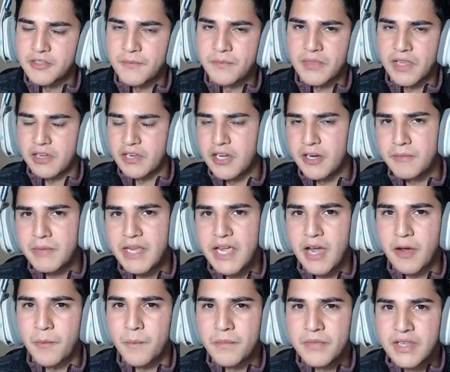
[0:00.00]
Now hear me
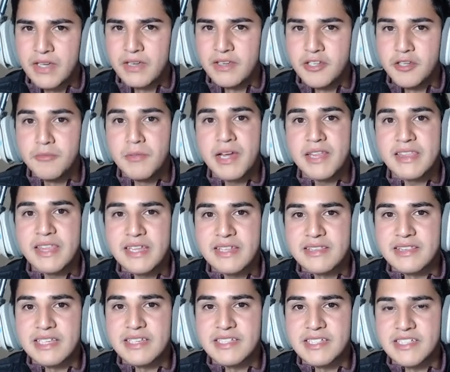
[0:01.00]
out. You might think
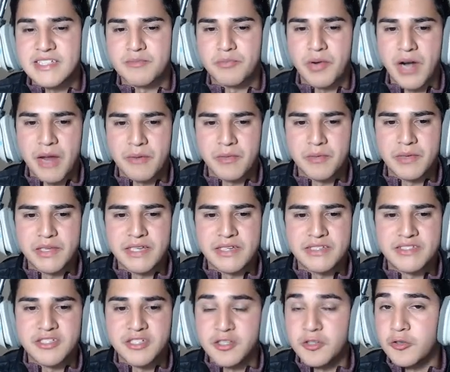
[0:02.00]
this is probably
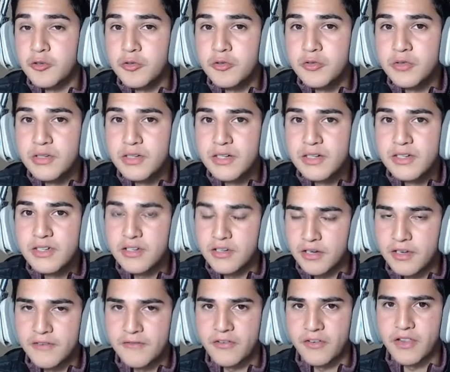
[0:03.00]
too
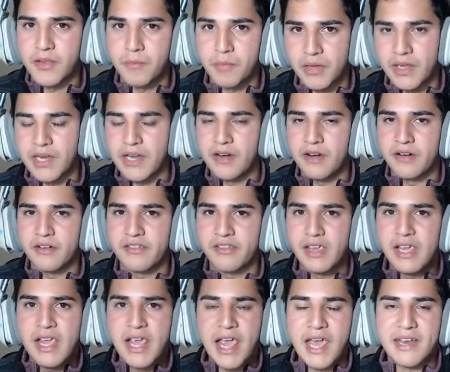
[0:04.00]
good for the players
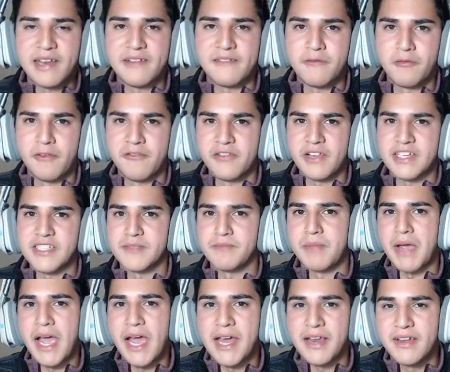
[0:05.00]
and it reflects
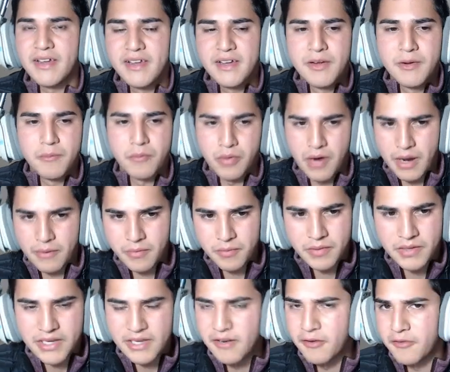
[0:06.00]
bad
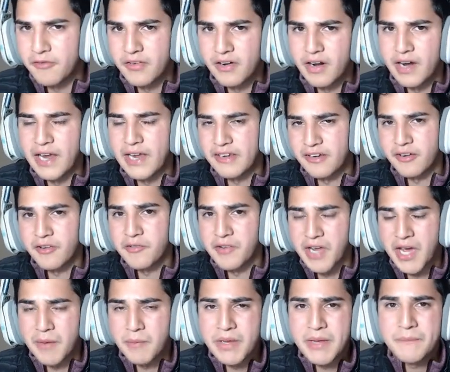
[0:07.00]
probably over at
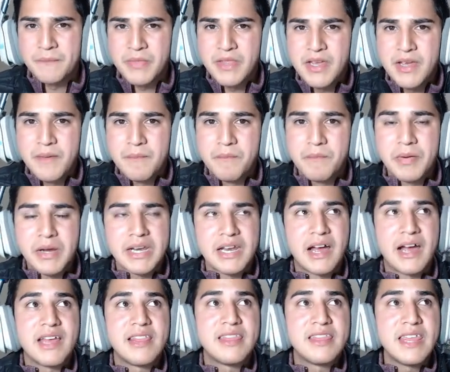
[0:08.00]
Konami, but
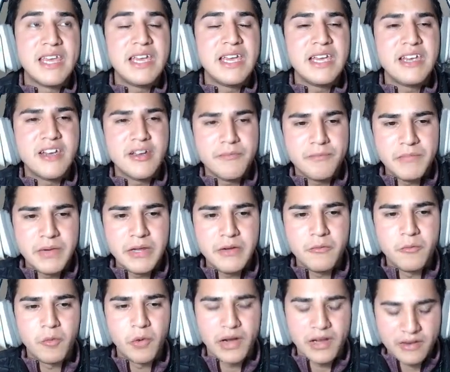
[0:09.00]
I think it
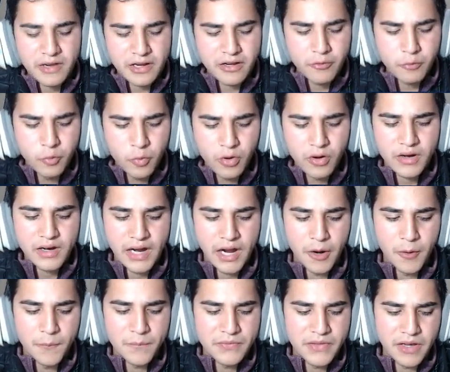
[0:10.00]
could work
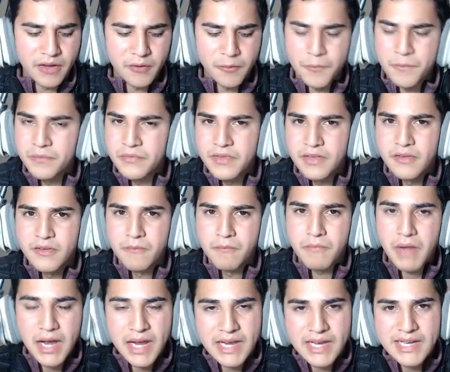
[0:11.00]
out now.
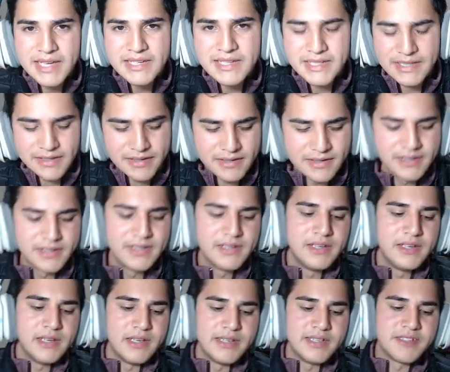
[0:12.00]
My idea
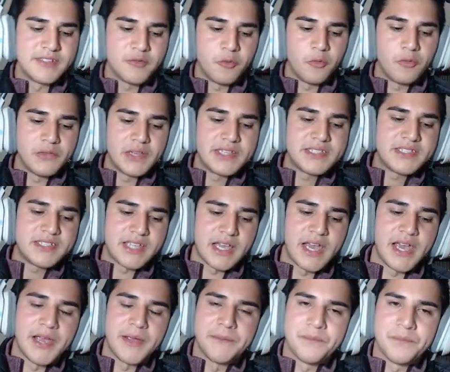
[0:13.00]
is, let's say